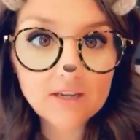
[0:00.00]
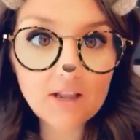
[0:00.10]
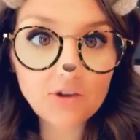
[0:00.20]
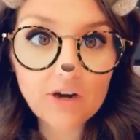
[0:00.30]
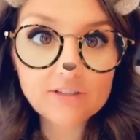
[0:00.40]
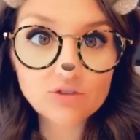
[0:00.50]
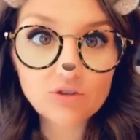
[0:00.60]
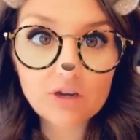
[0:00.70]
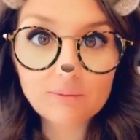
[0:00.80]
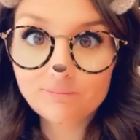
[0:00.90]
another ice
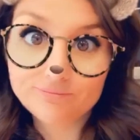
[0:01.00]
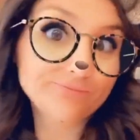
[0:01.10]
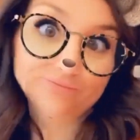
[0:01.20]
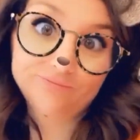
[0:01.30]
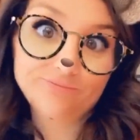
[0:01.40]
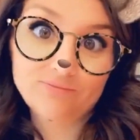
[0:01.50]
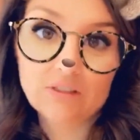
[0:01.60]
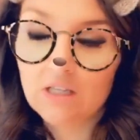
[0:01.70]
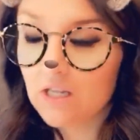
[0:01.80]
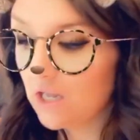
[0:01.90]
cream,
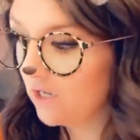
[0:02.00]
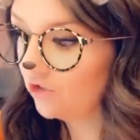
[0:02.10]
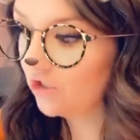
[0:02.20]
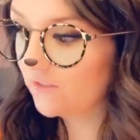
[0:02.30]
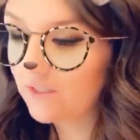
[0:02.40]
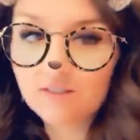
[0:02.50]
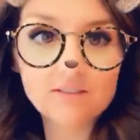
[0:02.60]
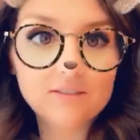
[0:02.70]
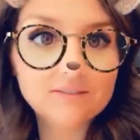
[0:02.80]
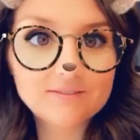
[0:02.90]

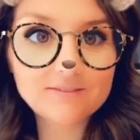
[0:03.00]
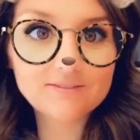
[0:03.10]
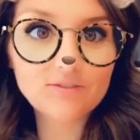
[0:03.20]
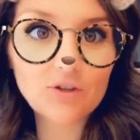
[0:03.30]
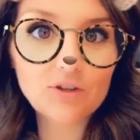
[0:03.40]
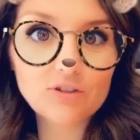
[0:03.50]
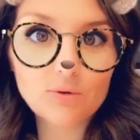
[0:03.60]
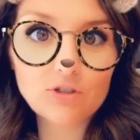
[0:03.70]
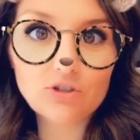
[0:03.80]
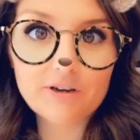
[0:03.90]
just further
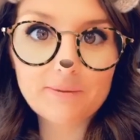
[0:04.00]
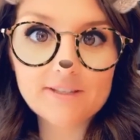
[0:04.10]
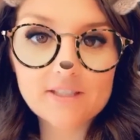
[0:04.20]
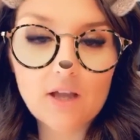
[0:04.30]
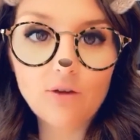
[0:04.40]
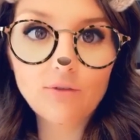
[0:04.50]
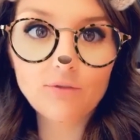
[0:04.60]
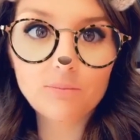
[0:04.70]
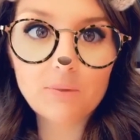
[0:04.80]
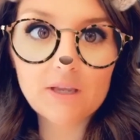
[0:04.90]
torturing myself
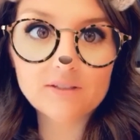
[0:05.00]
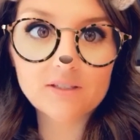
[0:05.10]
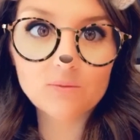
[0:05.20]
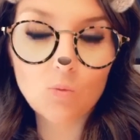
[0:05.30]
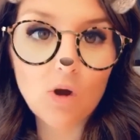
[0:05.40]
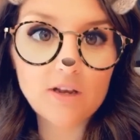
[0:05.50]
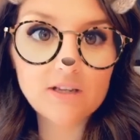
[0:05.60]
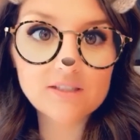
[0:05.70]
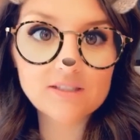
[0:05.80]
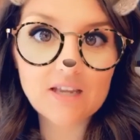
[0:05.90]
because 1,
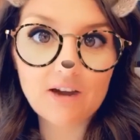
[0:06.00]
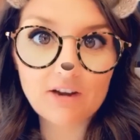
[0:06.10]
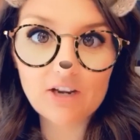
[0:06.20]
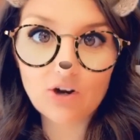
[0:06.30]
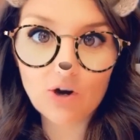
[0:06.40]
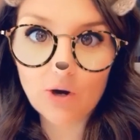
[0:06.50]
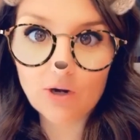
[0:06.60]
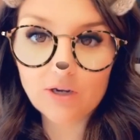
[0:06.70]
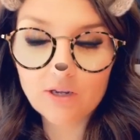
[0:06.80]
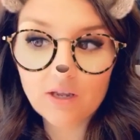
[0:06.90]
it's scary and
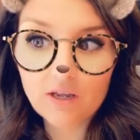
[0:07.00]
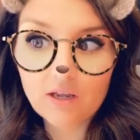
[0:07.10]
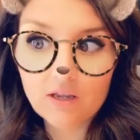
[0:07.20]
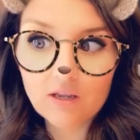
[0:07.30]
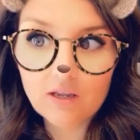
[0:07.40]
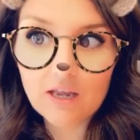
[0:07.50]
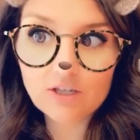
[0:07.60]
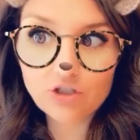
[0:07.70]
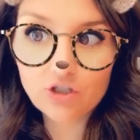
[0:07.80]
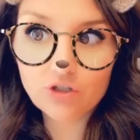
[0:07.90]
hard,
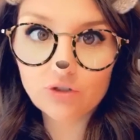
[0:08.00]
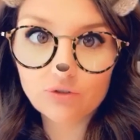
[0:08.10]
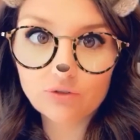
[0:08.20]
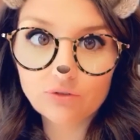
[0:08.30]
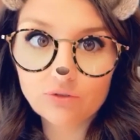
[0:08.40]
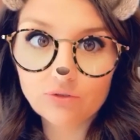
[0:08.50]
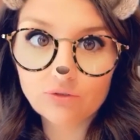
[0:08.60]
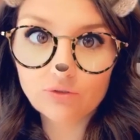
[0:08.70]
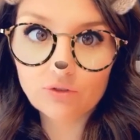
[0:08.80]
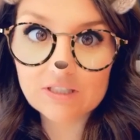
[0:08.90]
and 2,
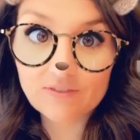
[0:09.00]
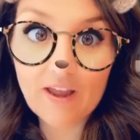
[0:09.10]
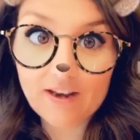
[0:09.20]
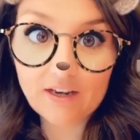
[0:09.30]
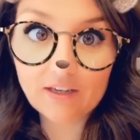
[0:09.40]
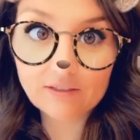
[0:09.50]
it's fattening.